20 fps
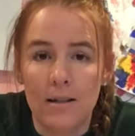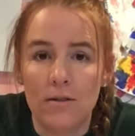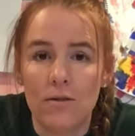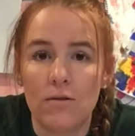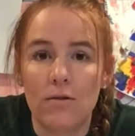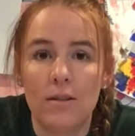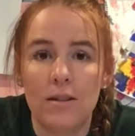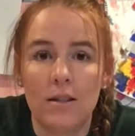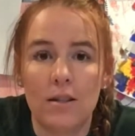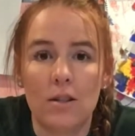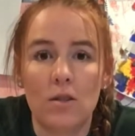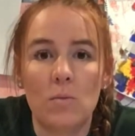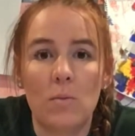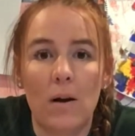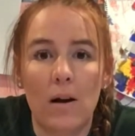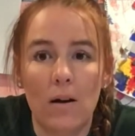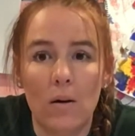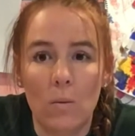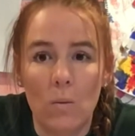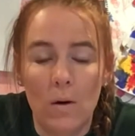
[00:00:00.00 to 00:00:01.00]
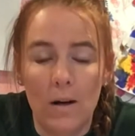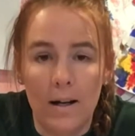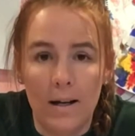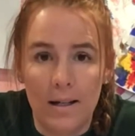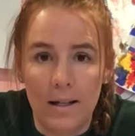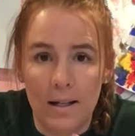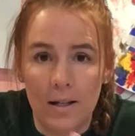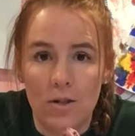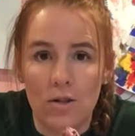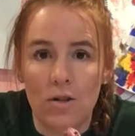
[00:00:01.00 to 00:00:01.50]
So this is part
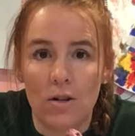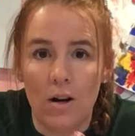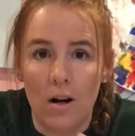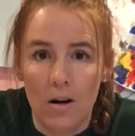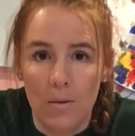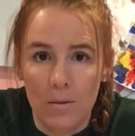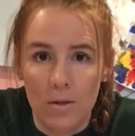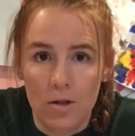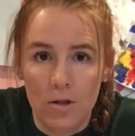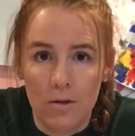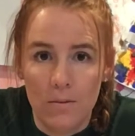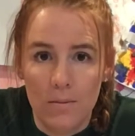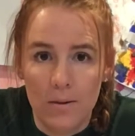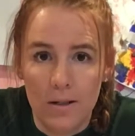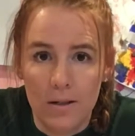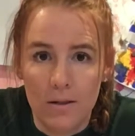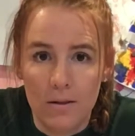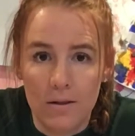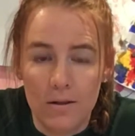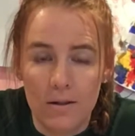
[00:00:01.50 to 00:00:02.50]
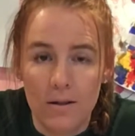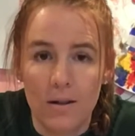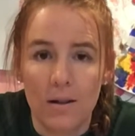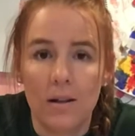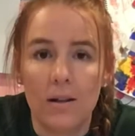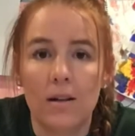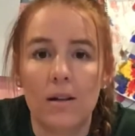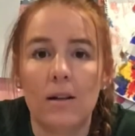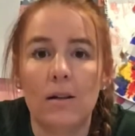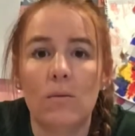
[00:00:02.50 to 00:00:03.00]
1. Get your armature built.
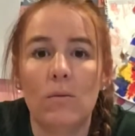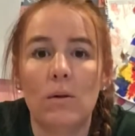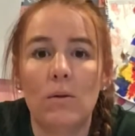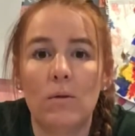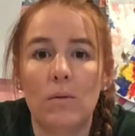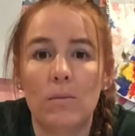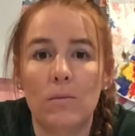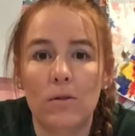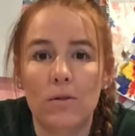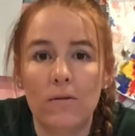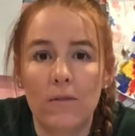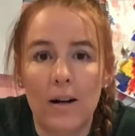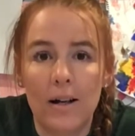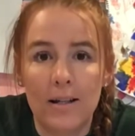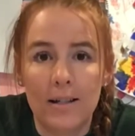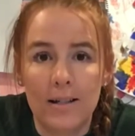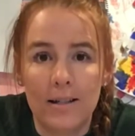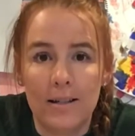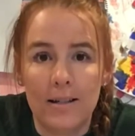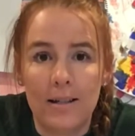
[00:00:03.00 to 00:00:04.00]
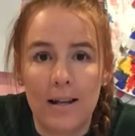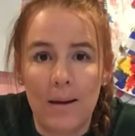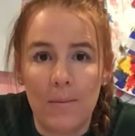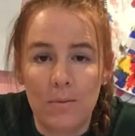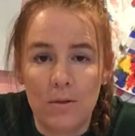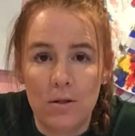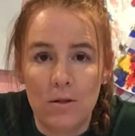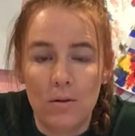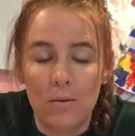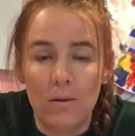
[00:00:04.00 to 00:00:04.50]
We will move on to step
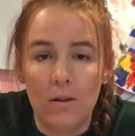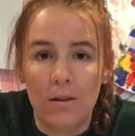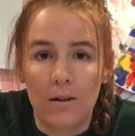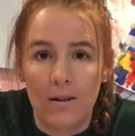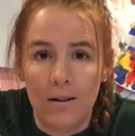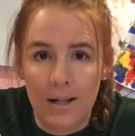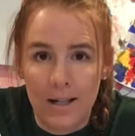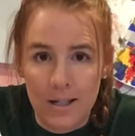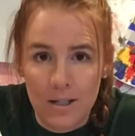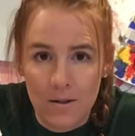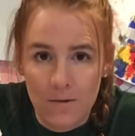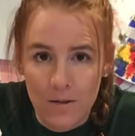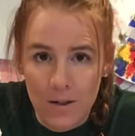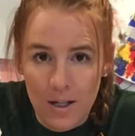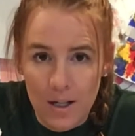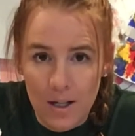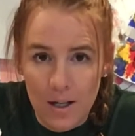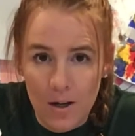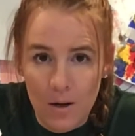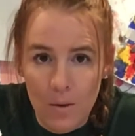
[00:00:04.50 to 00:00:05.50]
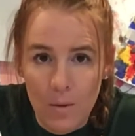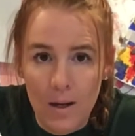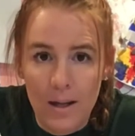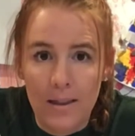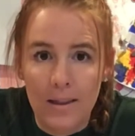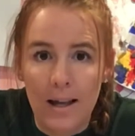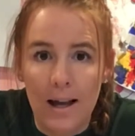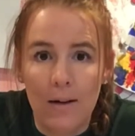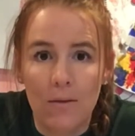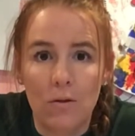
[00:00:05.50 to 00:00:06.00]
2 with our next video,
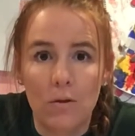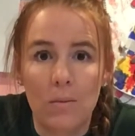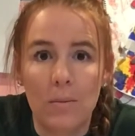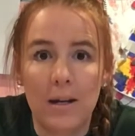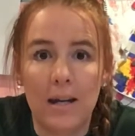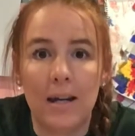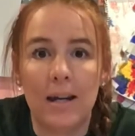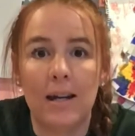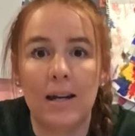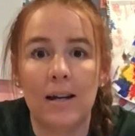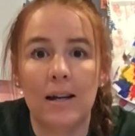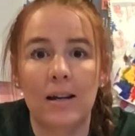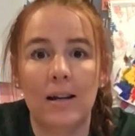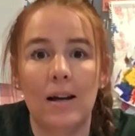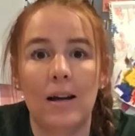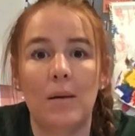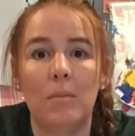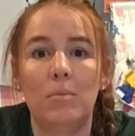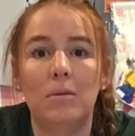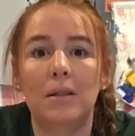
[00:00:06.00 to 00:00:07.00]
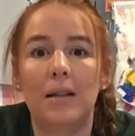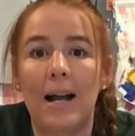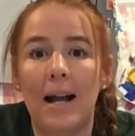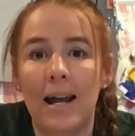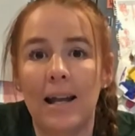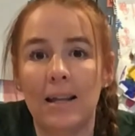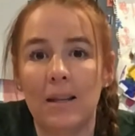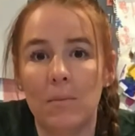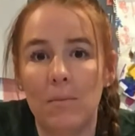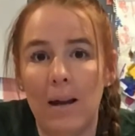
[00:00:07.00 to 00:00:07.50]
and that will be
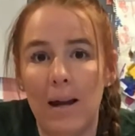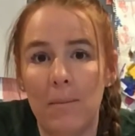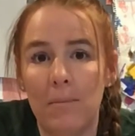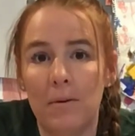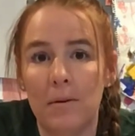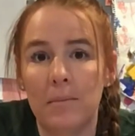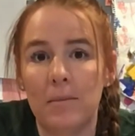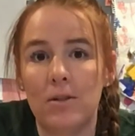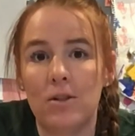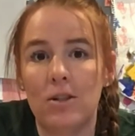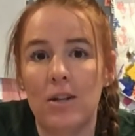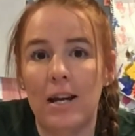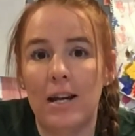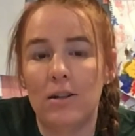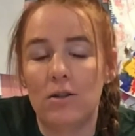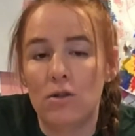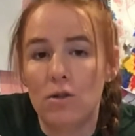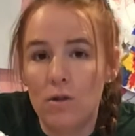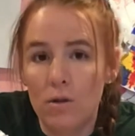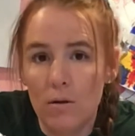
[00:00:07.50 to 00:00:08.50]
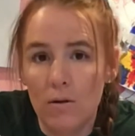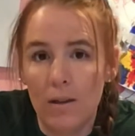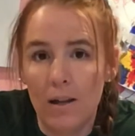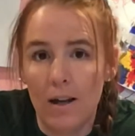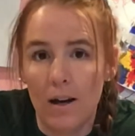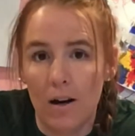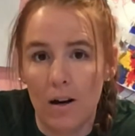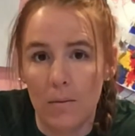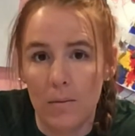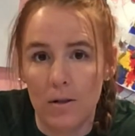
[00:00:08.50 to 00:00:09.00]
applying the papier-mâché to
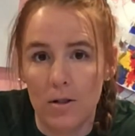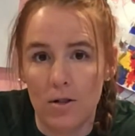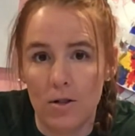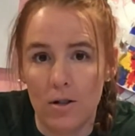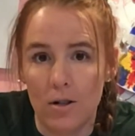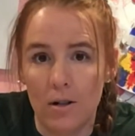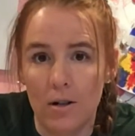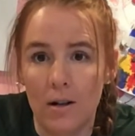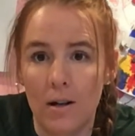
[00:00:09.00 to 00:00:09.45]
the armature.